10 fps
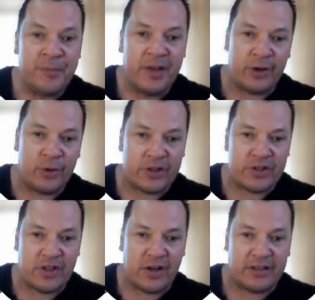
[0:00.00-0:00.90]
and you can
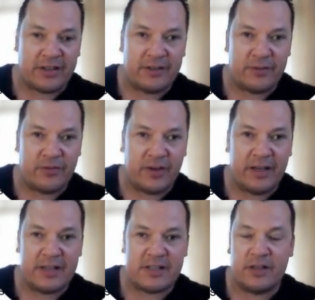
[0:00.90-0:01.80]
start it really
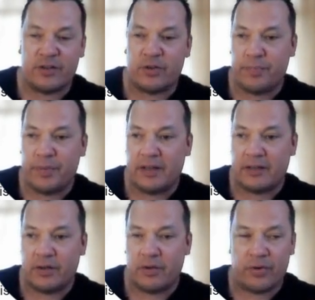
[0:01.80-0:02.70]
easily to
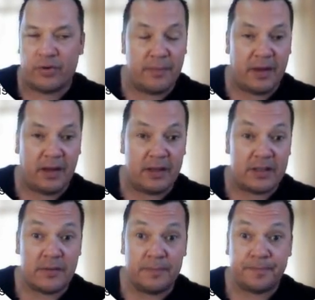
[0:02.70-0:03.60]
build your email
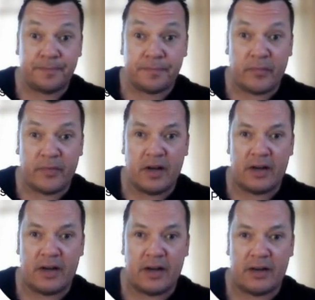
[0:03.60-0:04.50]
list.
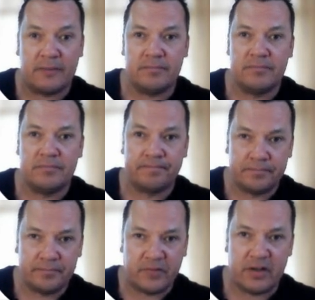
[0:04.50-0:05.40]
And
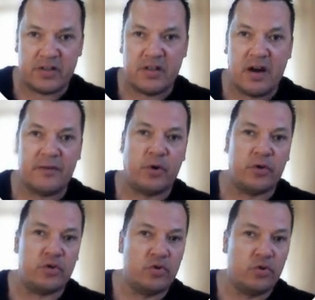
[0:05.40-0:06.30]
there's done for
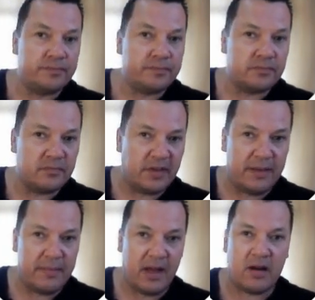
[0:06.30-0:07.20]
you
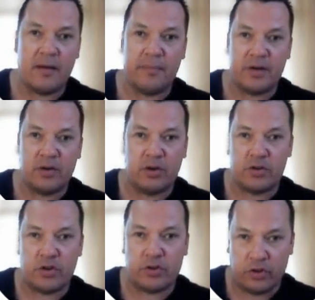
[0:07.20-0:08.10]
email campaign,
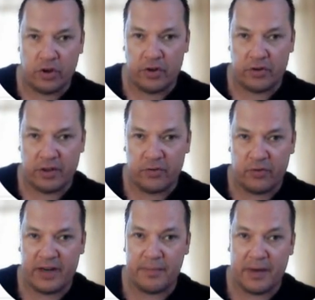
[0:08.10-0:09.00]
also 30
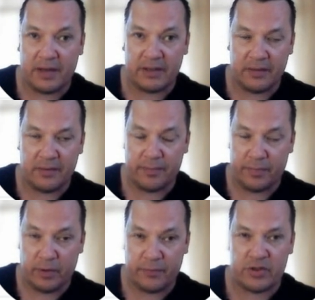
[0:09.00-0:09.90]
ready-made
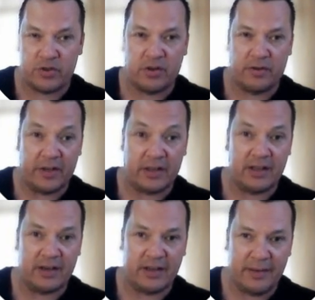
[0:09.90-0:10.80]
professional
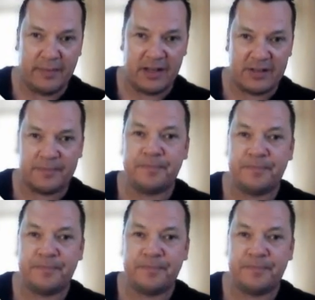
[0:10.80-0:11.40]
written emails,